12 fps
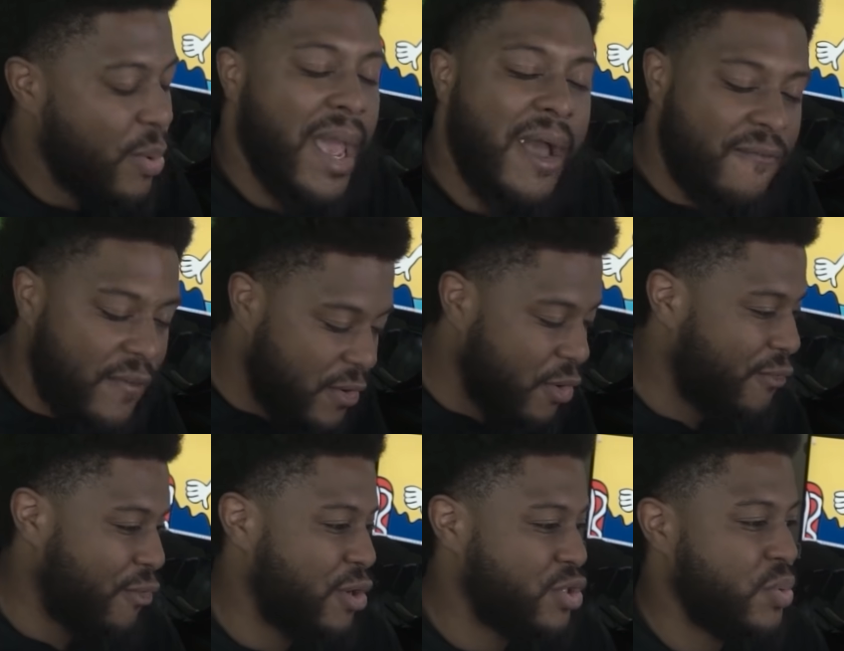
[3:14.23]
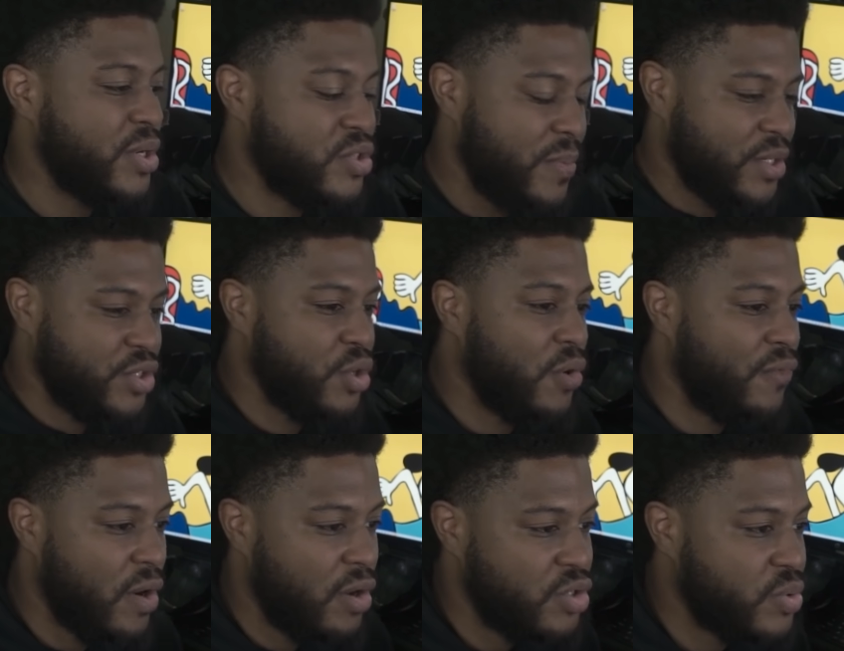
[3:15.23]
We have fun over on Twitch, so make sure you go
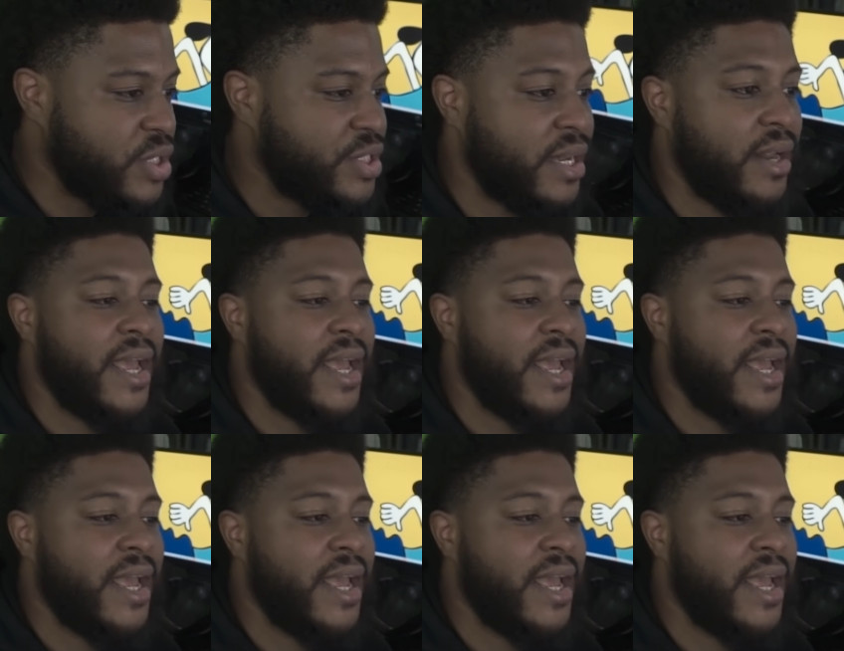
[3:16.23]
follow the Twitch channel.